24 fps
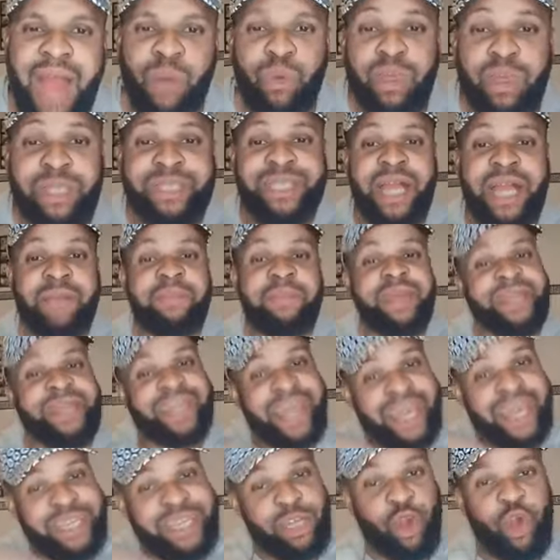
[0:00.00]
wish that me
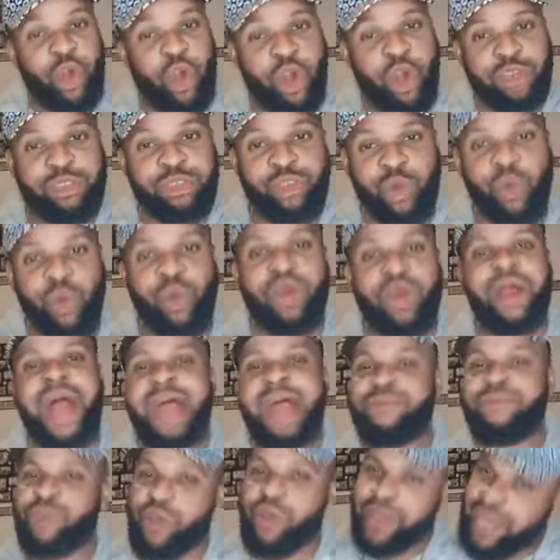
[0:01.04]
get your audio.
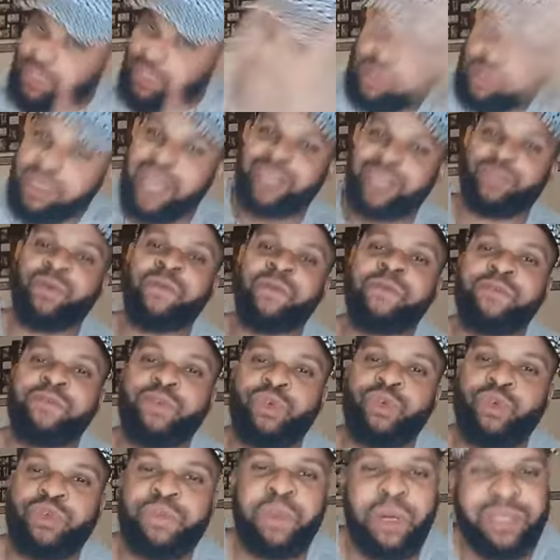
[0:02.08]
I forget 2,000
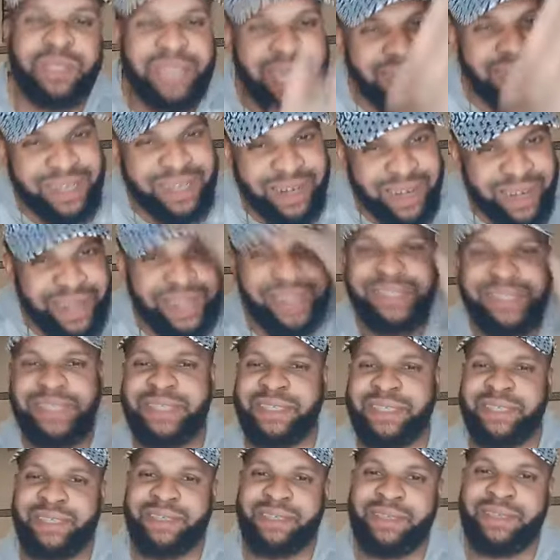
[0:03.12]
views. But now,
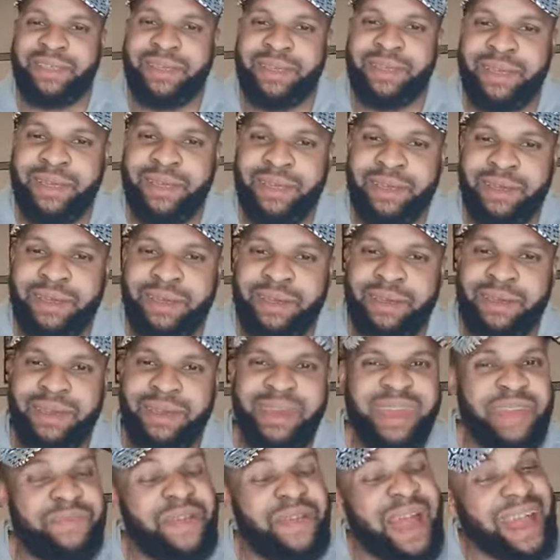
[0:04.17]
Grace.
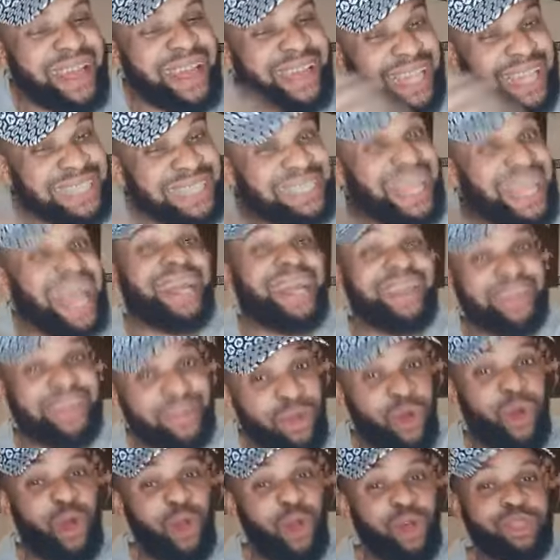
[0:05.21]
If I get like
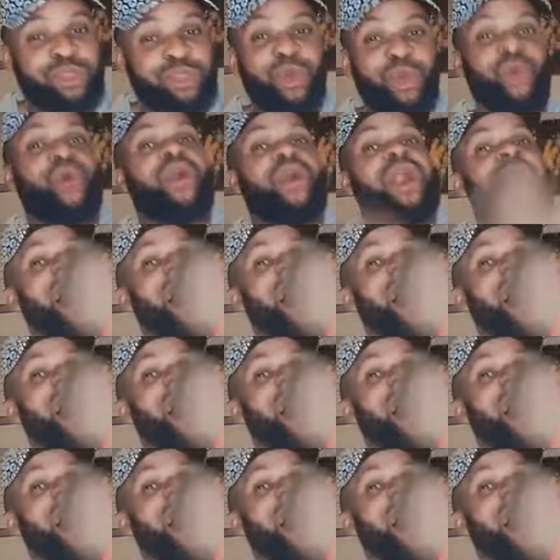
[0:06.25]
your audio,